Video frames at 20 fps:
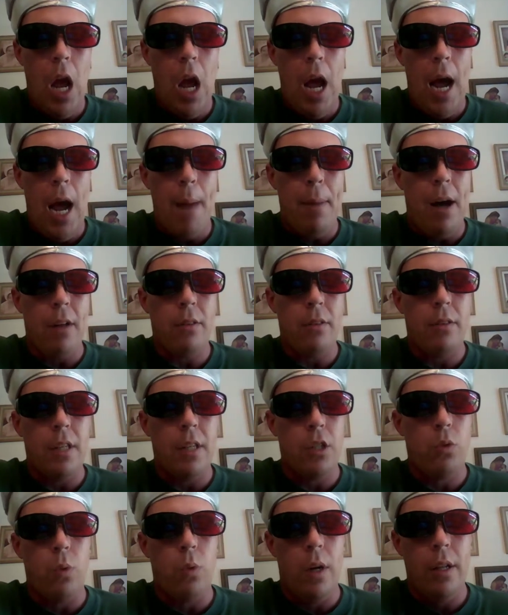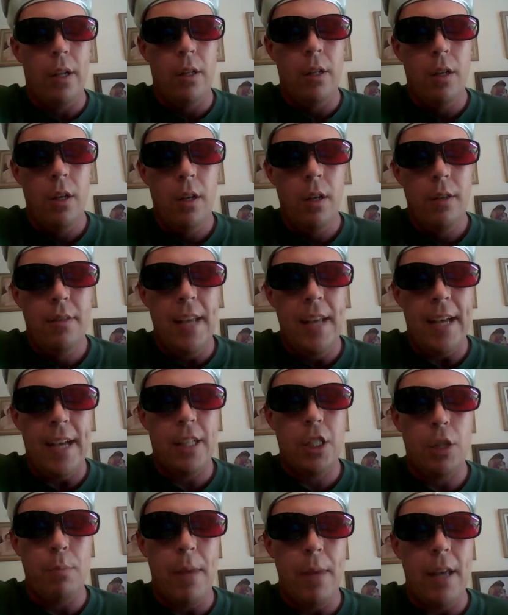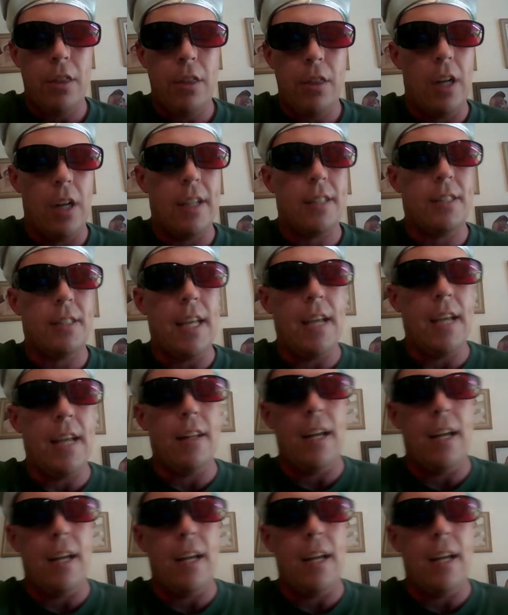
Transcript: How about this one? Dick Smith, on this day in